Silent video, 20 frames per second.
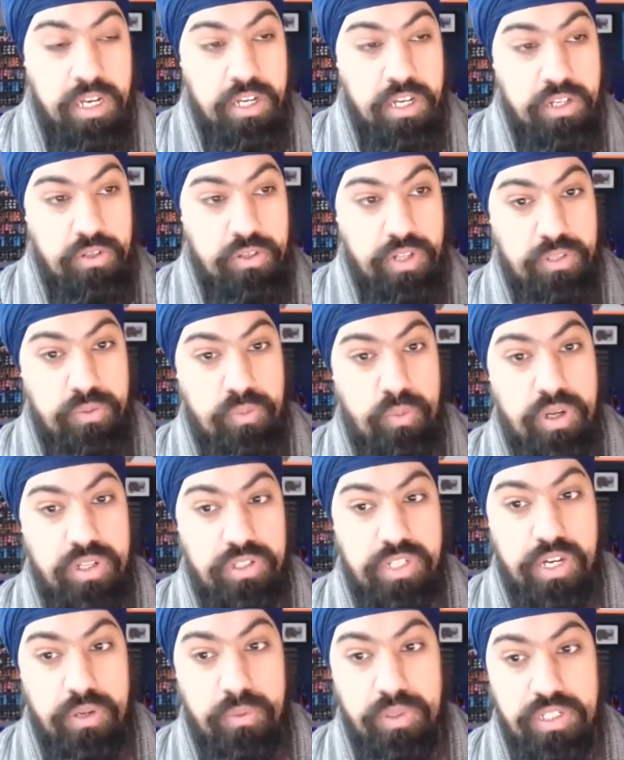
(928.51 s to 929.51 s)
So that's one
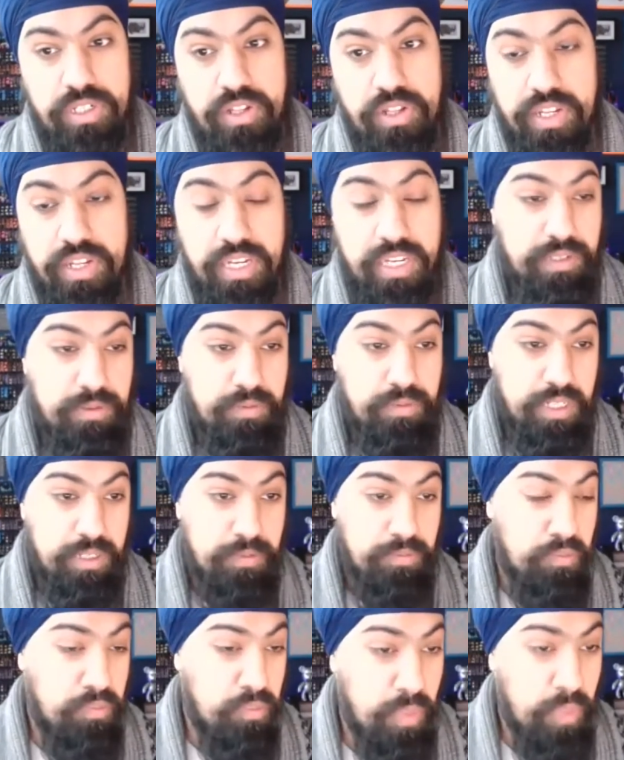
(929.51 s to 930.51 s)
side which I think is
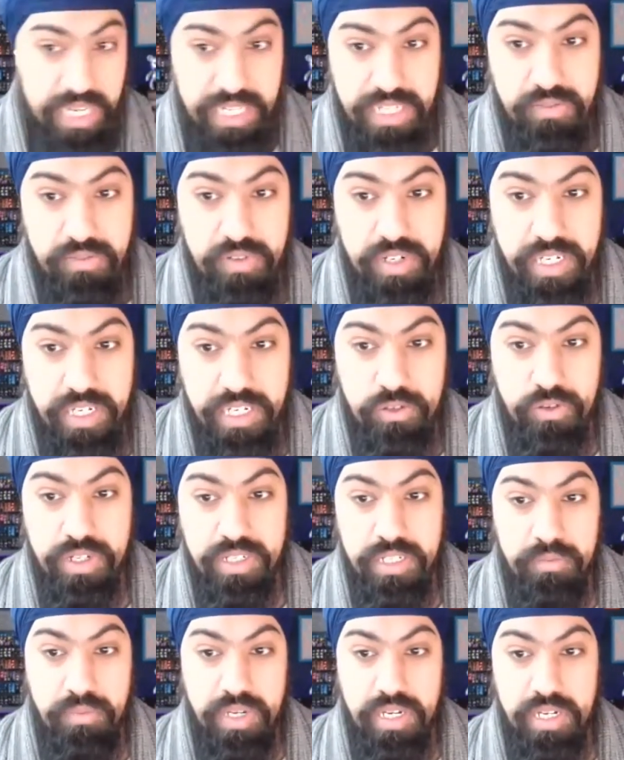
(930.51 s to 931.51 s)
massively interesting,